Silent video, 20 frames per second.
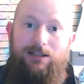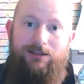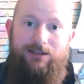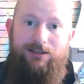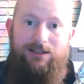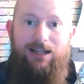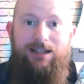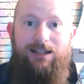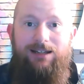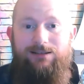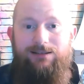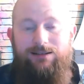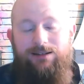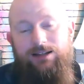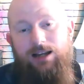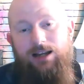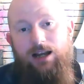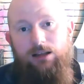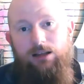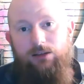to take it to
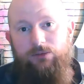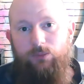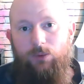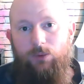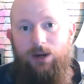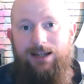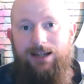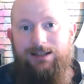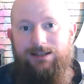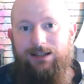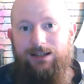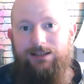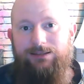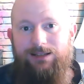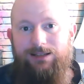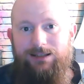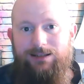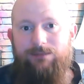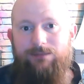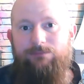the Isle of Wight
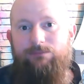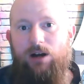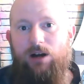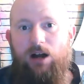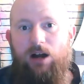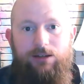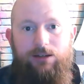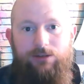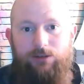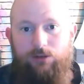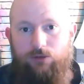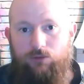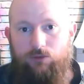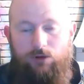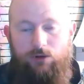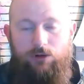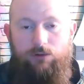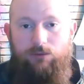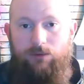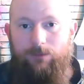and disembark the
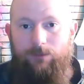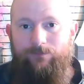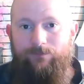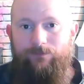crew.